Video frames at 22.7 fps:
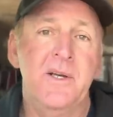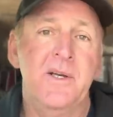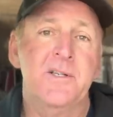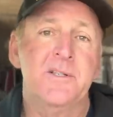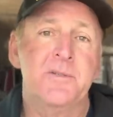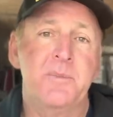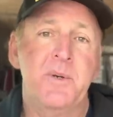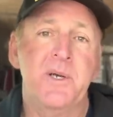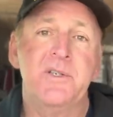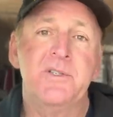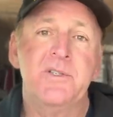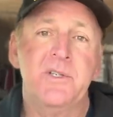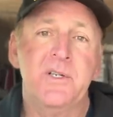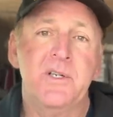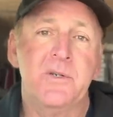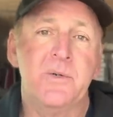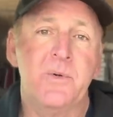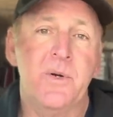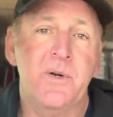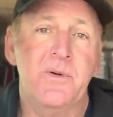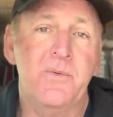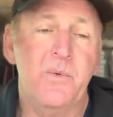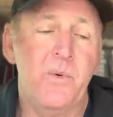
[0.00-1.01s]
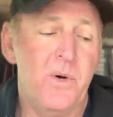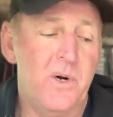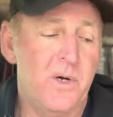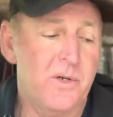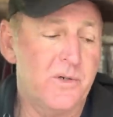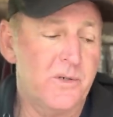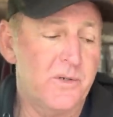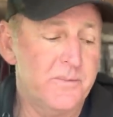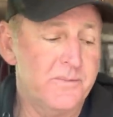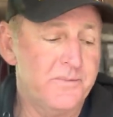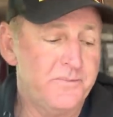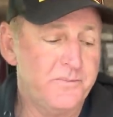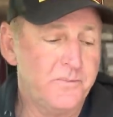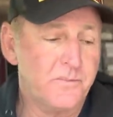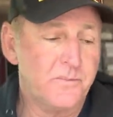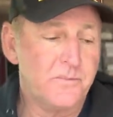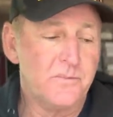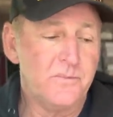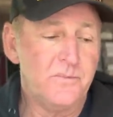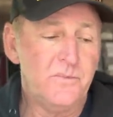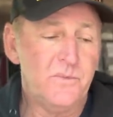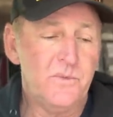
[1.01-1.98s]
especially in rough water.
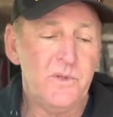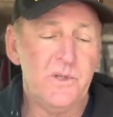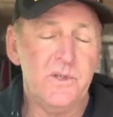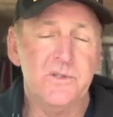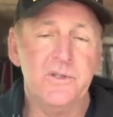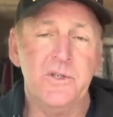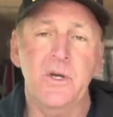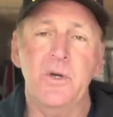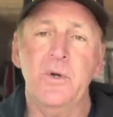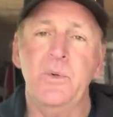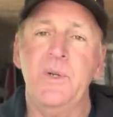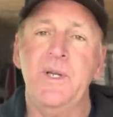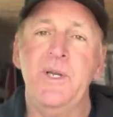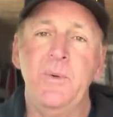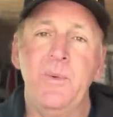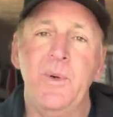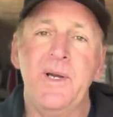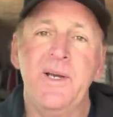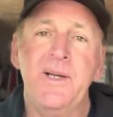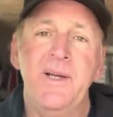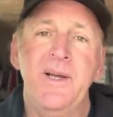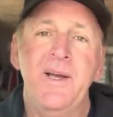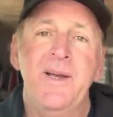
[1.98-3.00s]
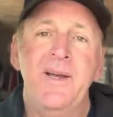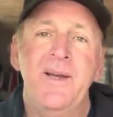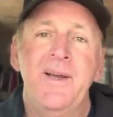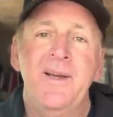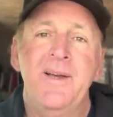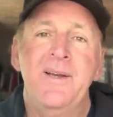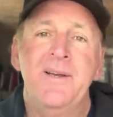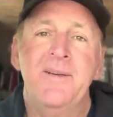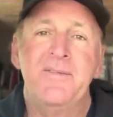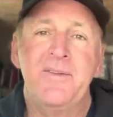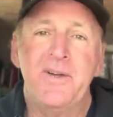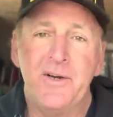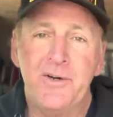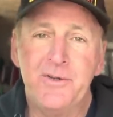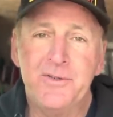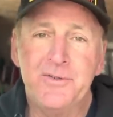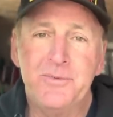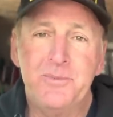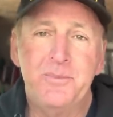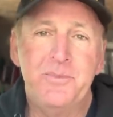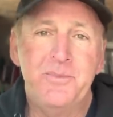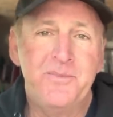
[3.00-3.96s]
So anyway,
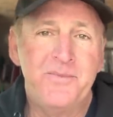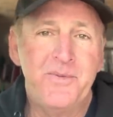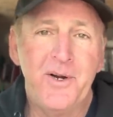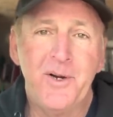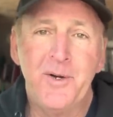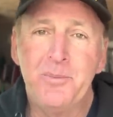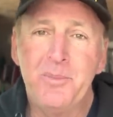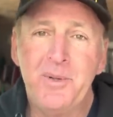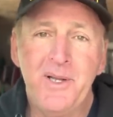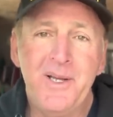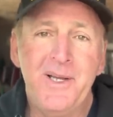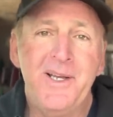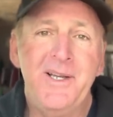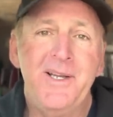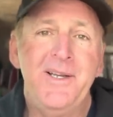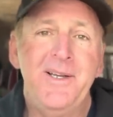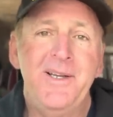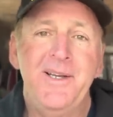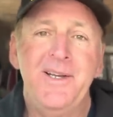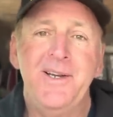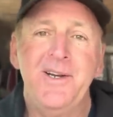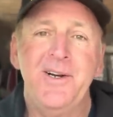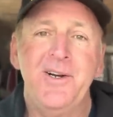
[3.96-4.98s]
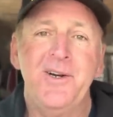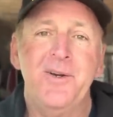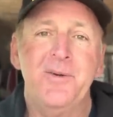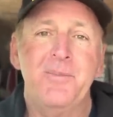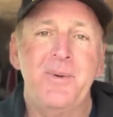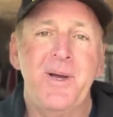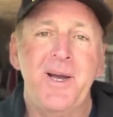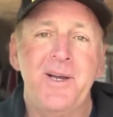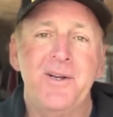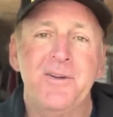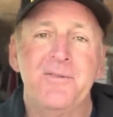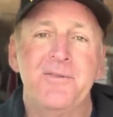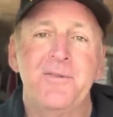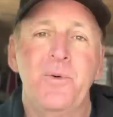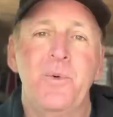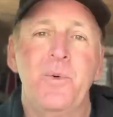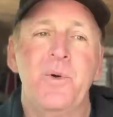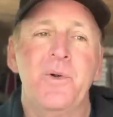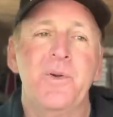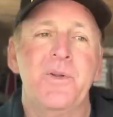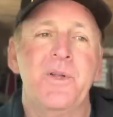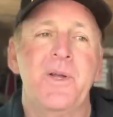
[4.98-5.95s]
fair play here back and
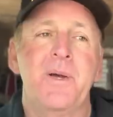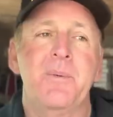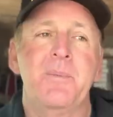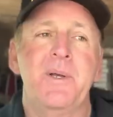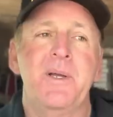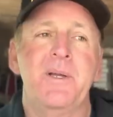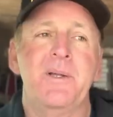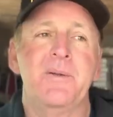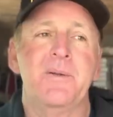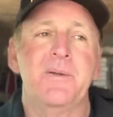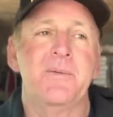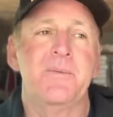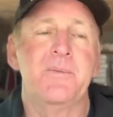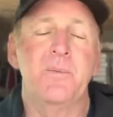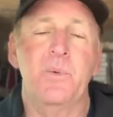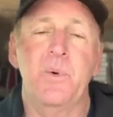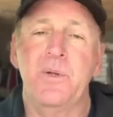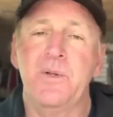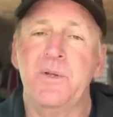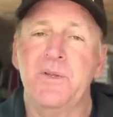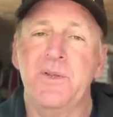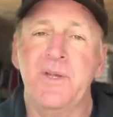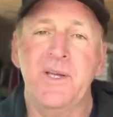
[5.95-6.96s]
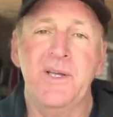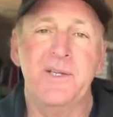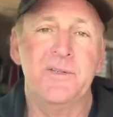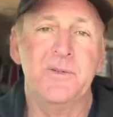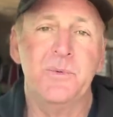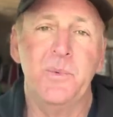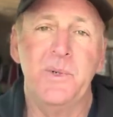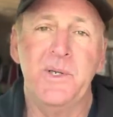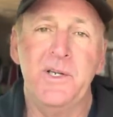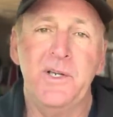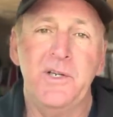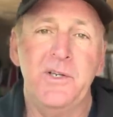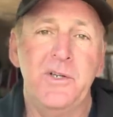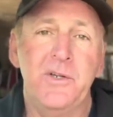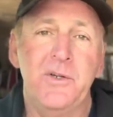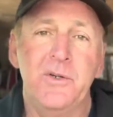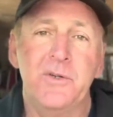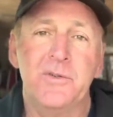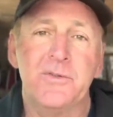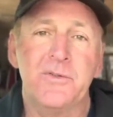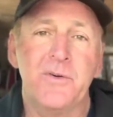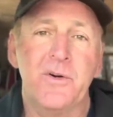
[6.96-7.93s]
forth. I mean, one of the things that we need to
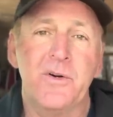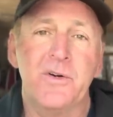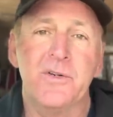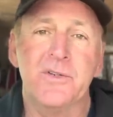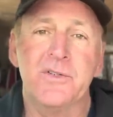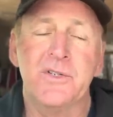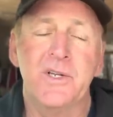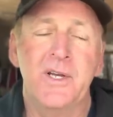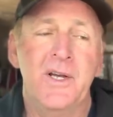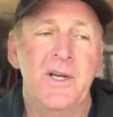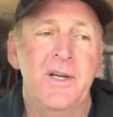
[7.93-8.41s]
do as far as